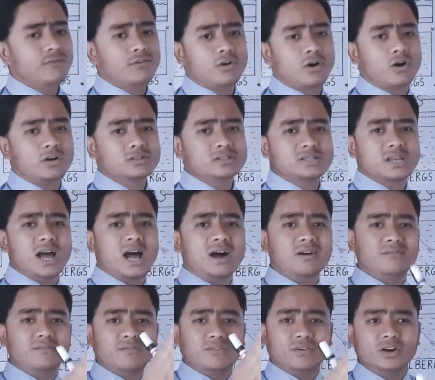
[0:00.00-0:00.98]
rocks
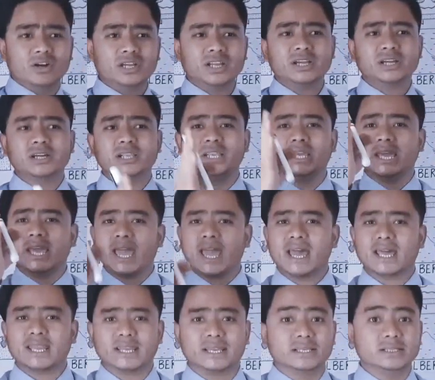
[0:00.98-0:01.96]
are vertically
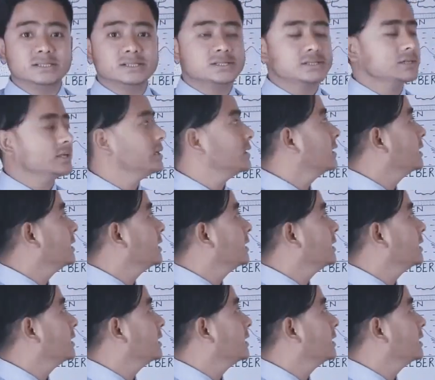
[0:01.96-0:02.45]
arranged,